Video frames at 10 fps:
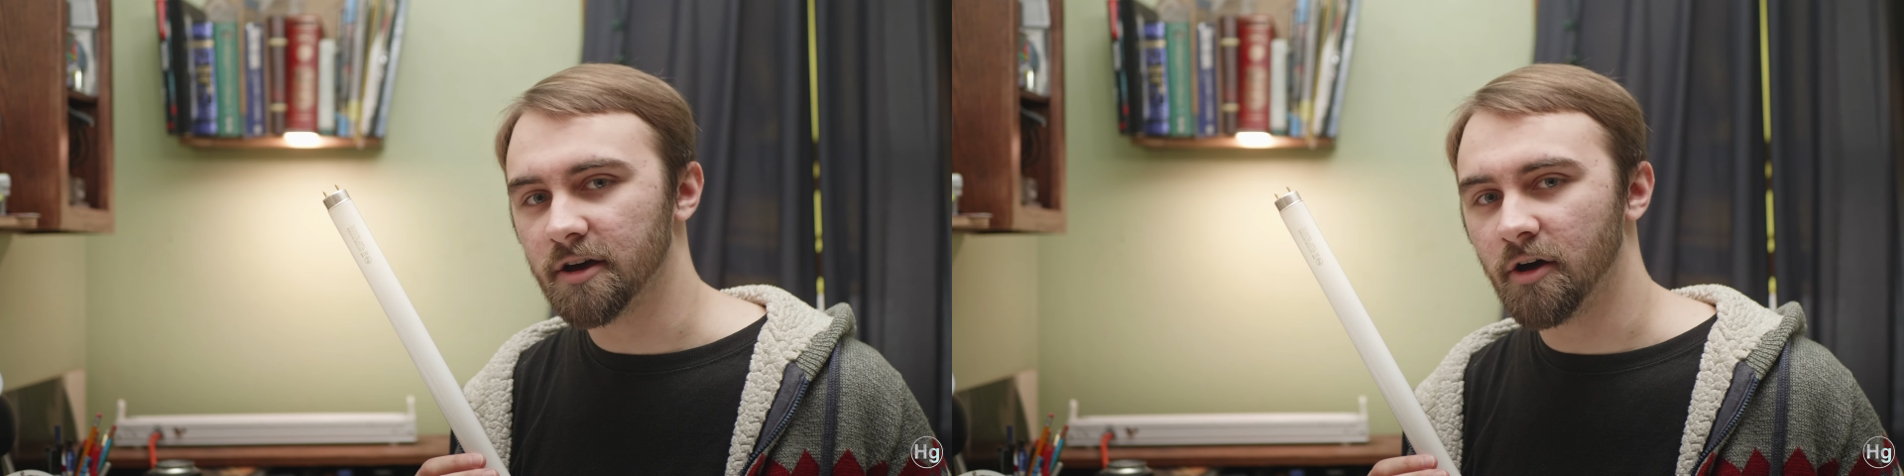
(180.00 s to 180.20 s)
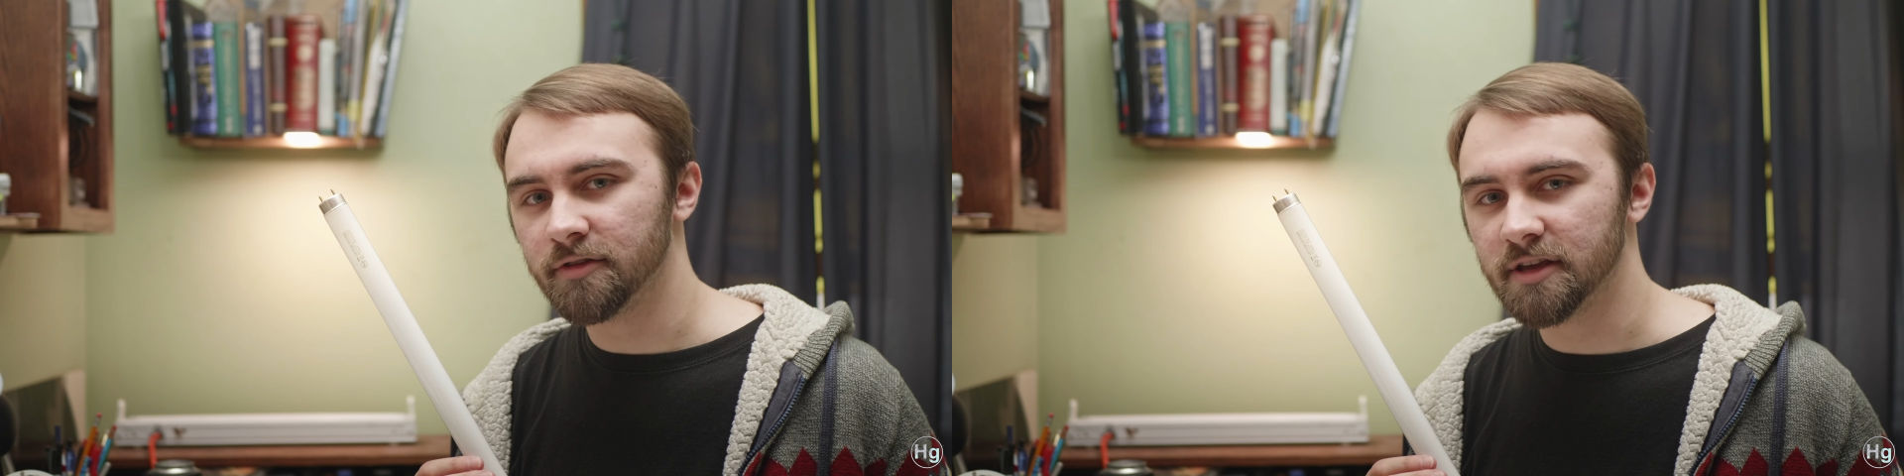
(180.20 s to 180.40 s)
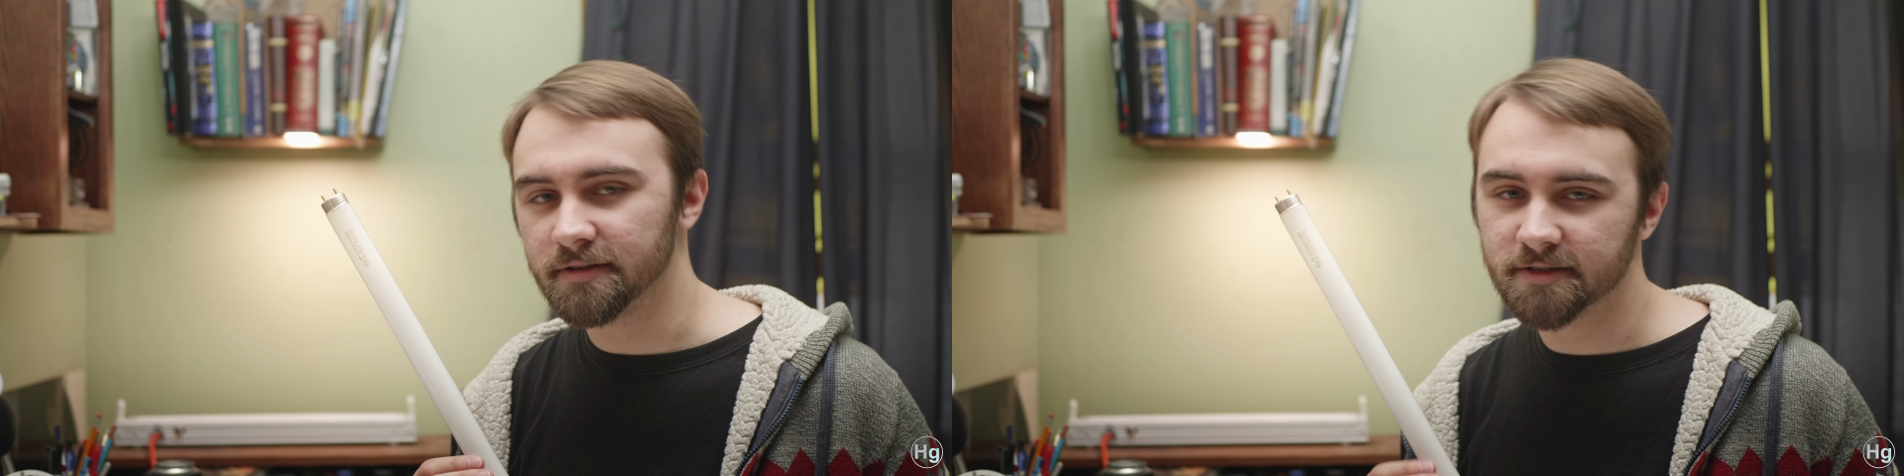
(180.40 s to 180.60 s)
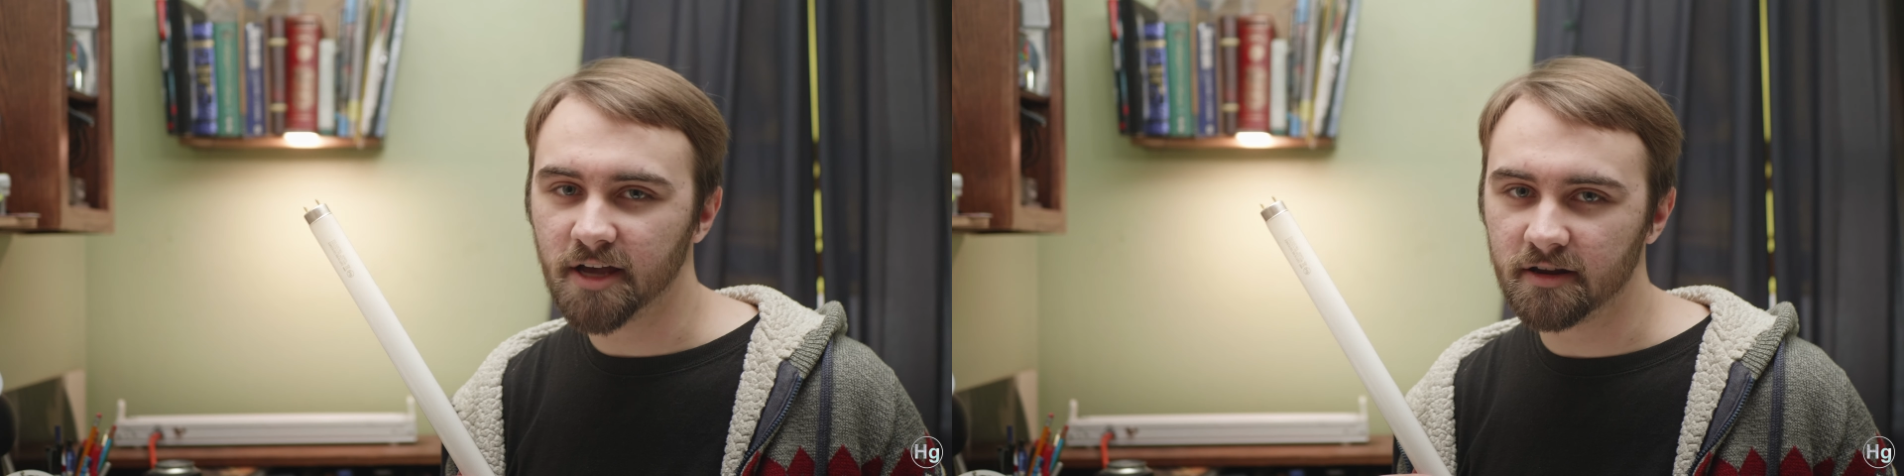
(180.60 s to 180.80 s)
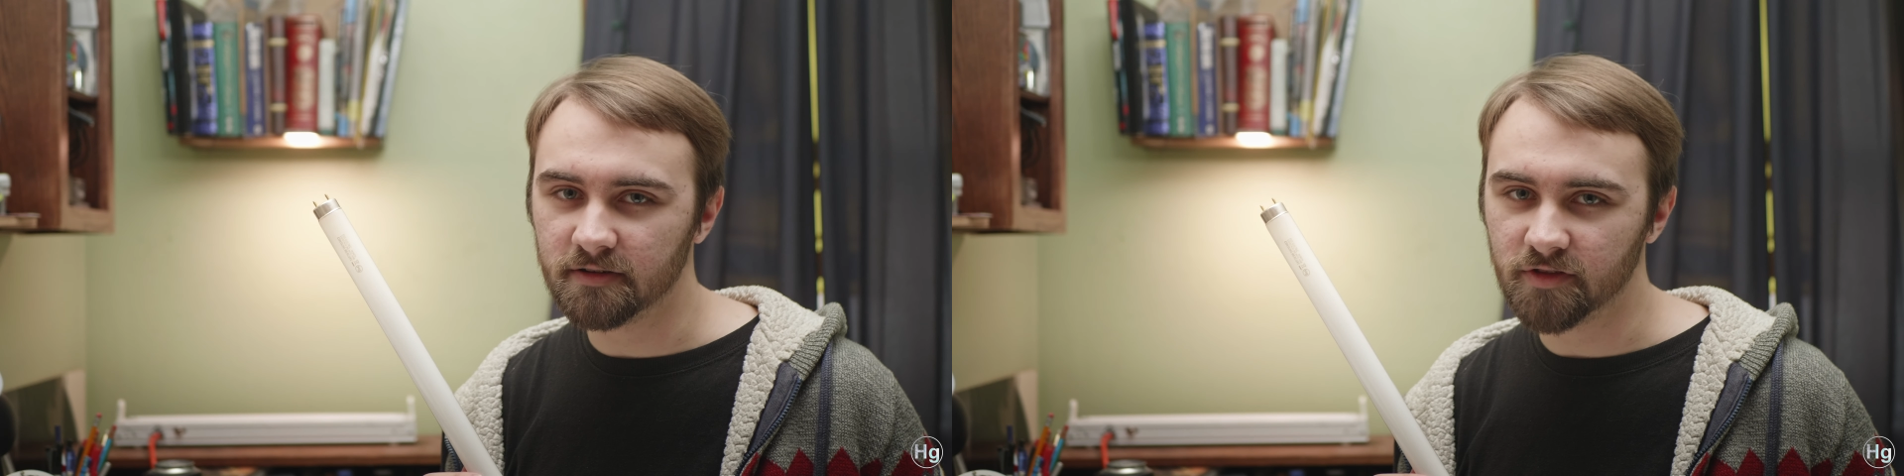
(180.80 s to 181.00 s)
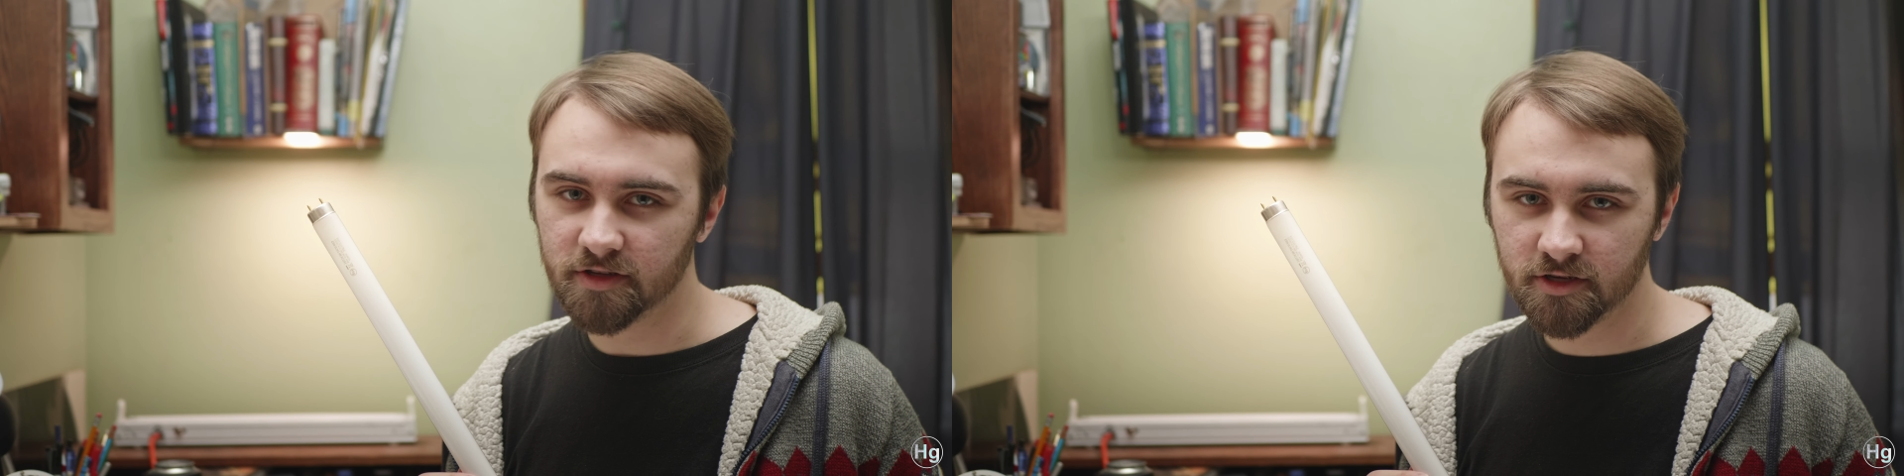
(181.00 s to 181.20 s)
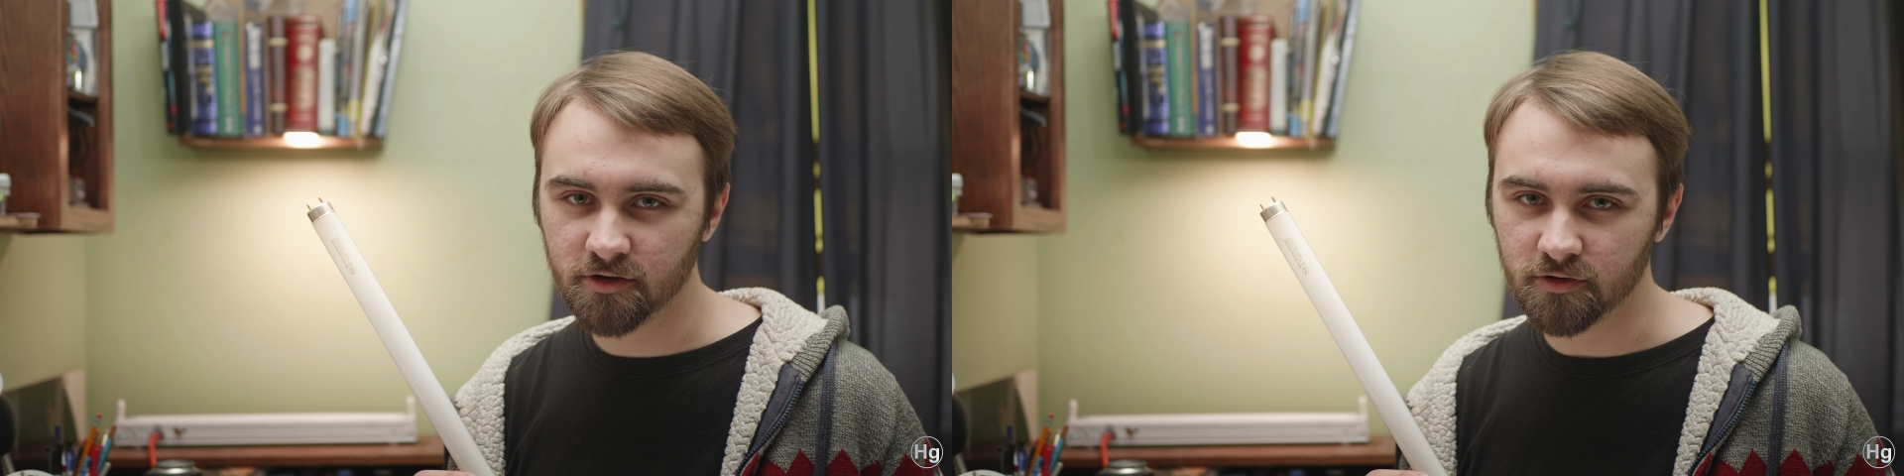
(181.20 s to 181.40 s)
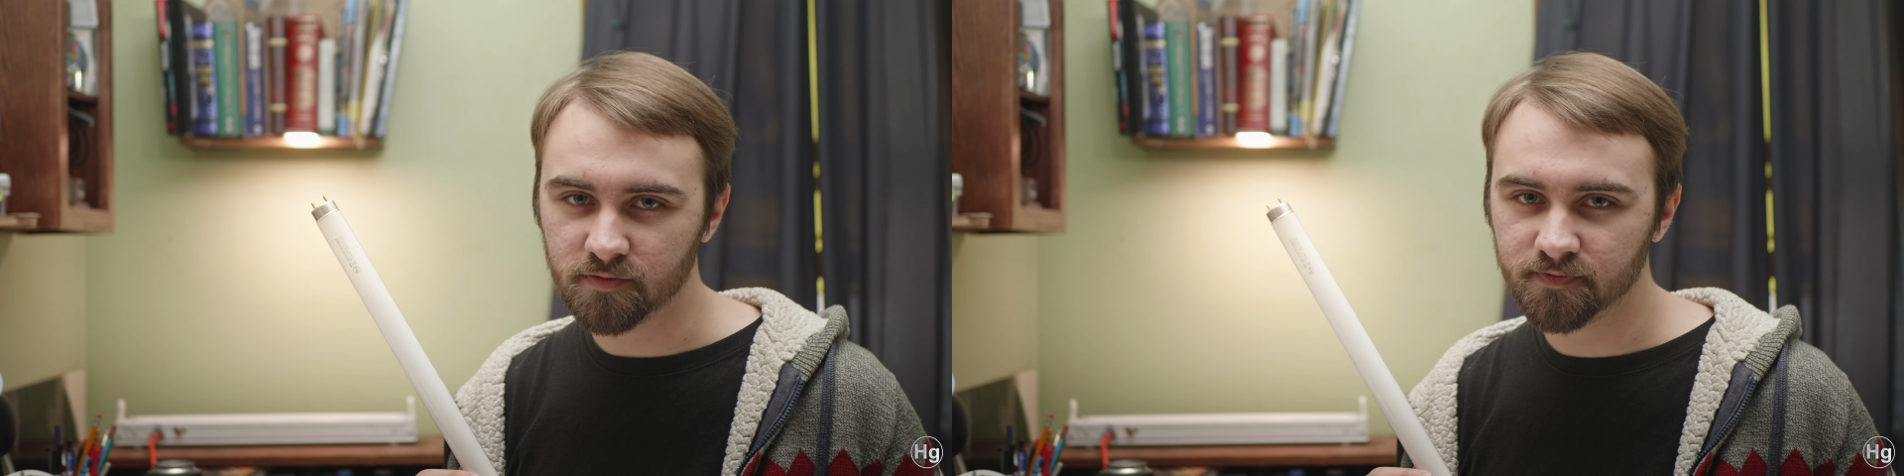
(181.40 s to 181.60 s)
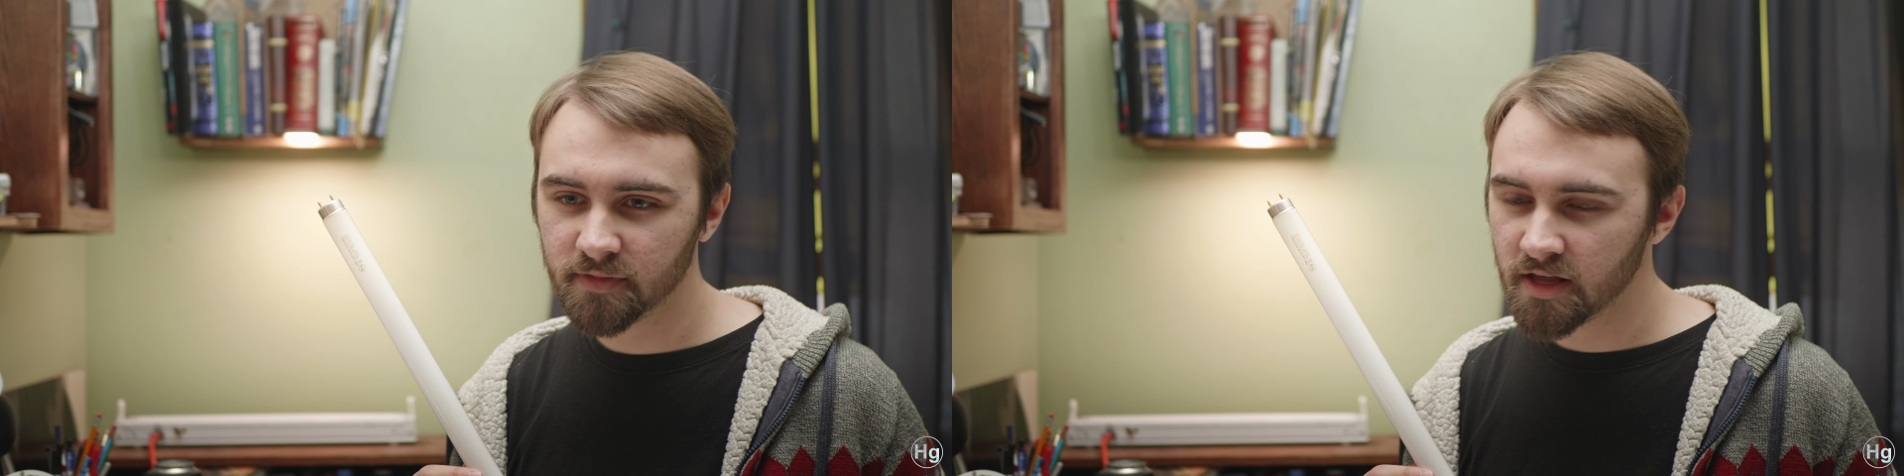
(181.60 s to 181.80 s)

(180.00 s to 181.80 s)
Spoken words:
on the inside of the tube.